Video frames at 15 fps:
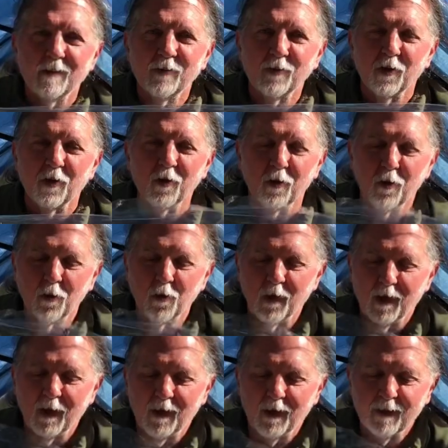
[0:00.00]
So
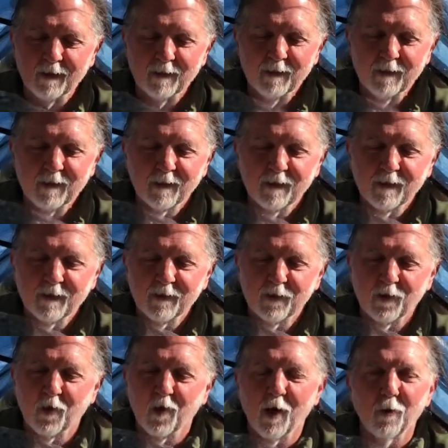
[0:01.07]

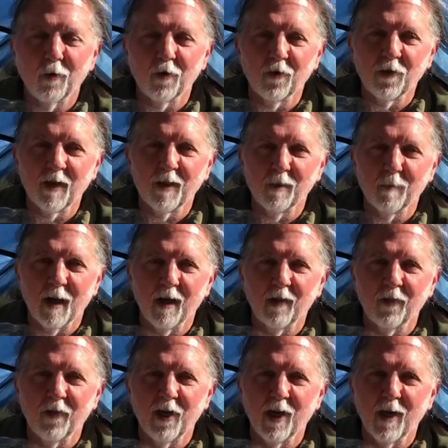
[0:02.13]
I will think about
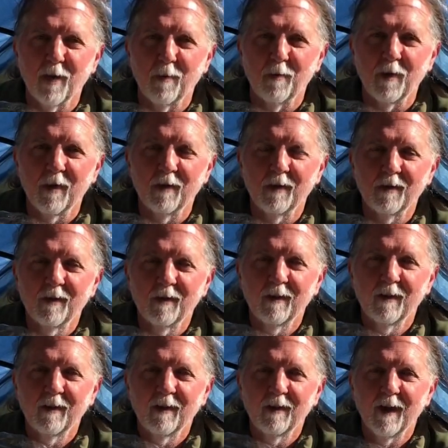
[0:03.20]
them
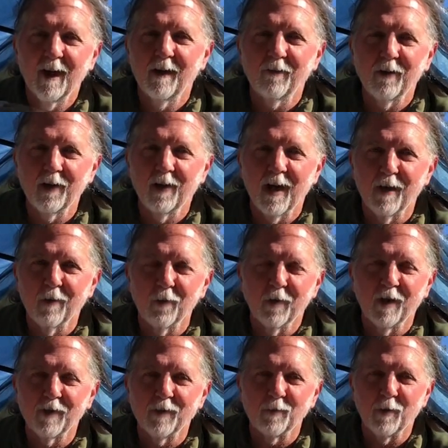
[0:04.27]
every night when
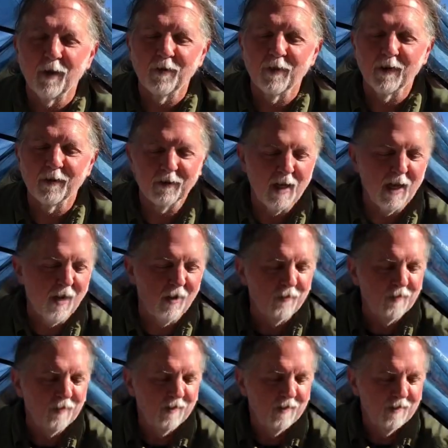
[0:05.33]
I spread this out
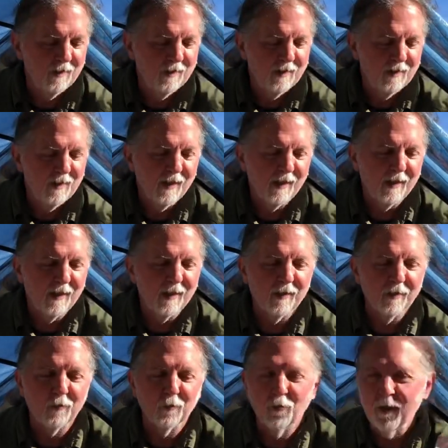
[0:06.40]
and
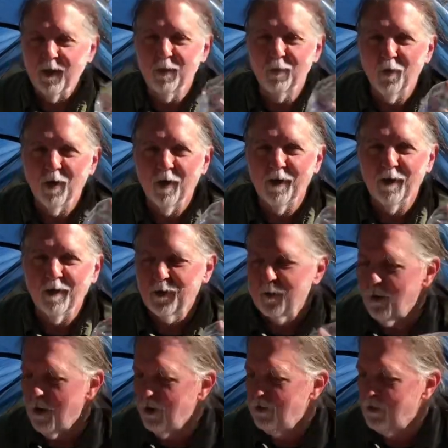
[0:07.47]
read one of these
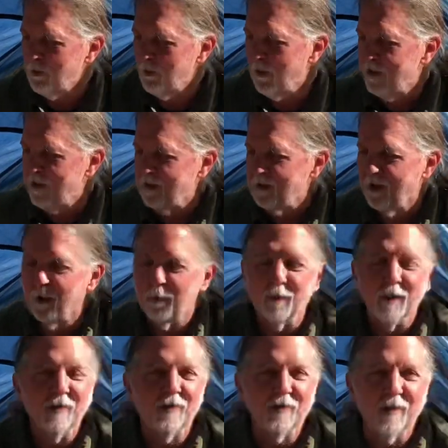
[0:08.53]
quotes and one of these little
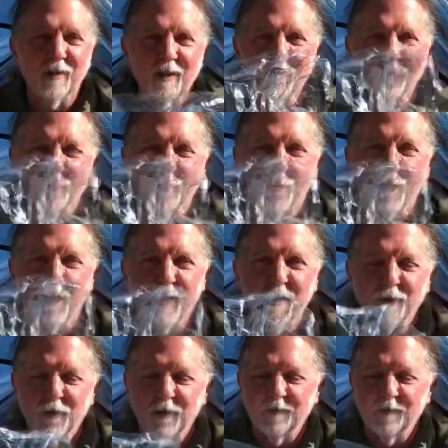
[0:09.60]
pieces of inspiration